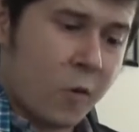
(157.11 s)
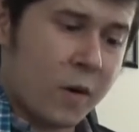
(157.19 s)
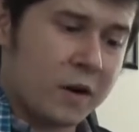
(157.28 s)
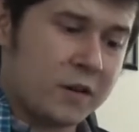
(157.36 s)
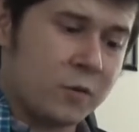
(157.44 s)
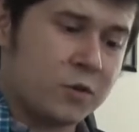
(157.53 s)

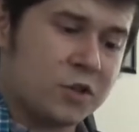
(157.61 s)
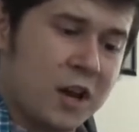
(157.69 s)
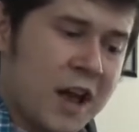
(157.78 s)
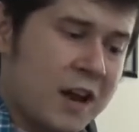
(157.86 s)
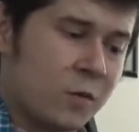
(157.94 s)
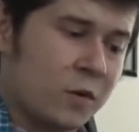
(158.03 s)
where you
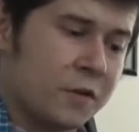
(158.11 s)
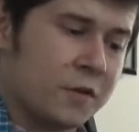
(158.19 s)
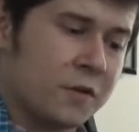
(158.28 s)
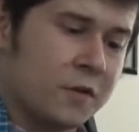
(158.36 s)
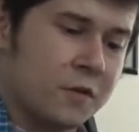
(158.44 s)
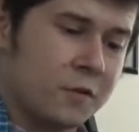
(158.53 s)
chat with
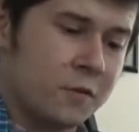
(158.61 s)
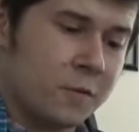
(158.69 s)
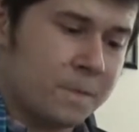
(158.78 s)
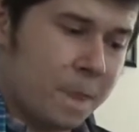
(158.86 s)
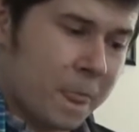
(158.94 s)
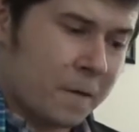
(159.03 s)

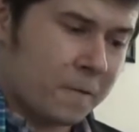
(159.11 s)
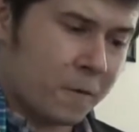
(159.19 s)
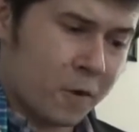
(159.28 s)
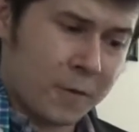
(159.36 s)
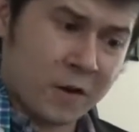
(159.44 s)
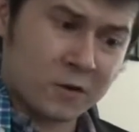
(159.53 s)
you
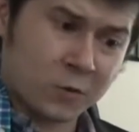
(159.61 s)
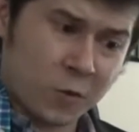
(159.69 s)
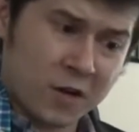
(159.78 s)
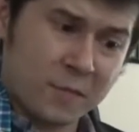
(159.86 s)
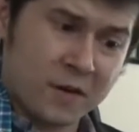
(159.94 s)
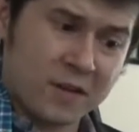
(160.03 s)
for about
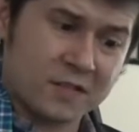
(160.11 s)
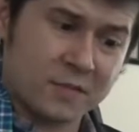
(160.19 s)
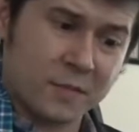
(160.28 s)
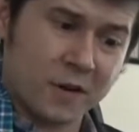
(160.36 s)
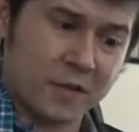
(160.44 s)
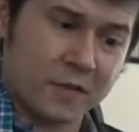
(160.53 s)
20 minutes
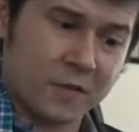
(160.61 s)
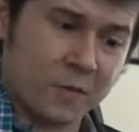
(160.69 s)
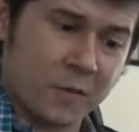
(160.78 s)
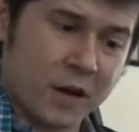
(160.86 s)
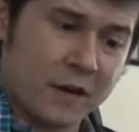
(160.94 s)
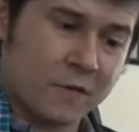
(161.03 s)
a month,
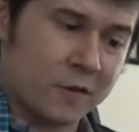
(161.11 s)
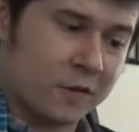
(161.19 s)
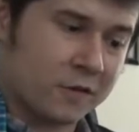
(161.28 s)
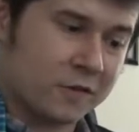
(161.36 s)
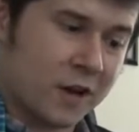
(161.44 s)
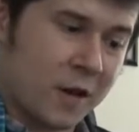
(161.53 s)

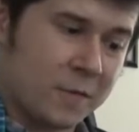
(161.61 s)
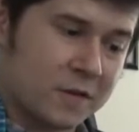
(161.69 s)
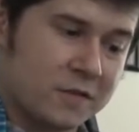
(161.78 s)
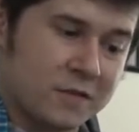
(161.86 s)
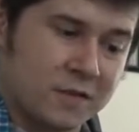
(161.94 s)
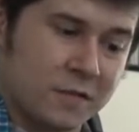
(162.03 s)
whatever
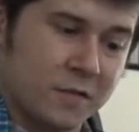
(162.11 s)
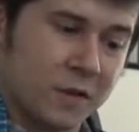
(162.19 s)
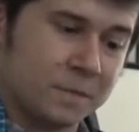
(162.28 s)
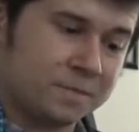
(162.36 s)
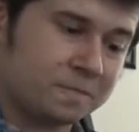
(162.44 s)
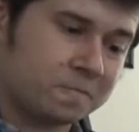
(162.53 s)
topics you see
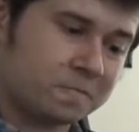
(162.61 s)
fit,